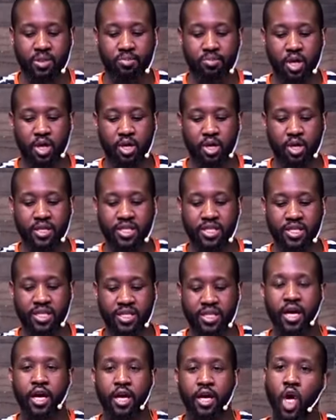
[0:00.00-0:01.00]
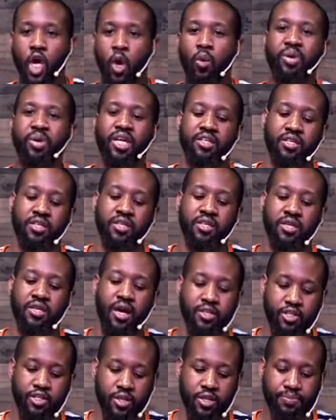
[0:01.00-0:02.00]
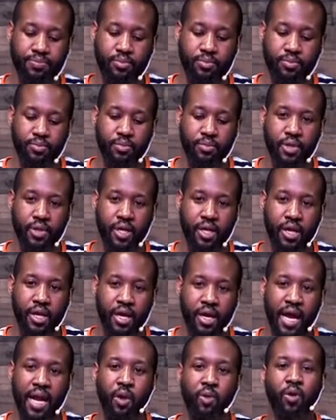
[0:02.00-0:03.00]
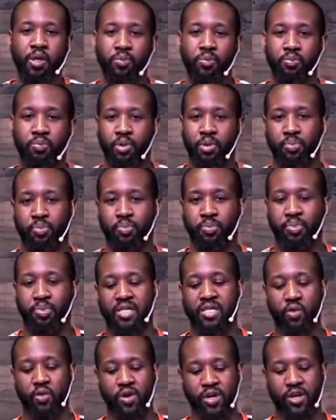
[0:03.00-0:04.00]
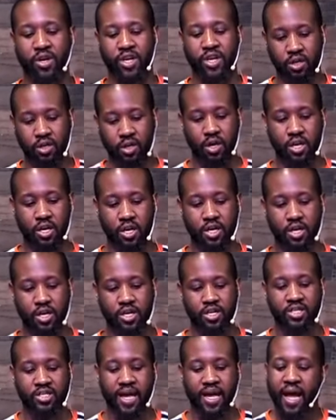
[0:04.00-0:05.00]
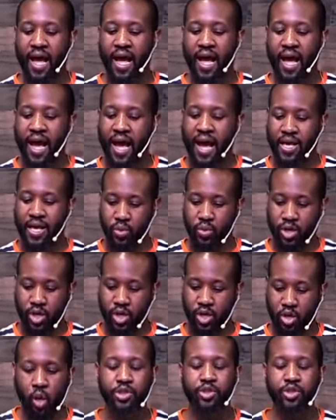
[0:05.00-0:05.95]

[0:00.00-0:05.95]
his mercy. Noah built an altar. And I want to prepare us, and I want to encourage us that as we're